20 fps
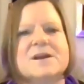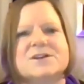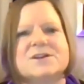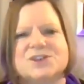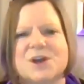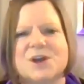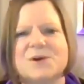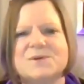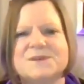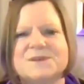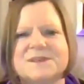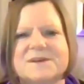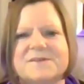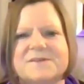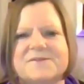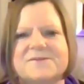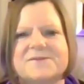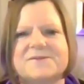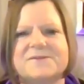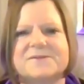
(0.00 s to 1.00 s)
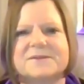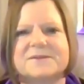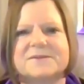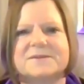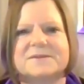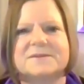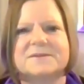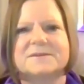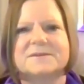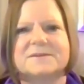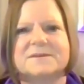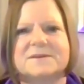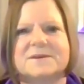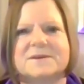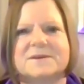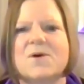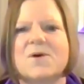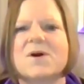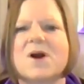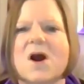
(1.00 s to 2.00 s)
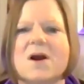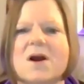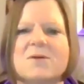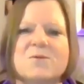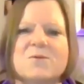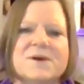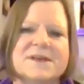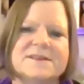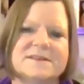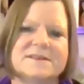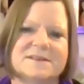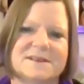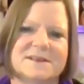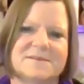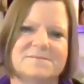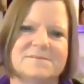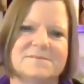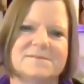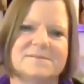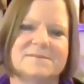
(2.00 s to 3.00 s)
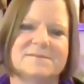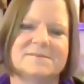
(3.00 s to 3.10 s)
Joseph, or our wisdom,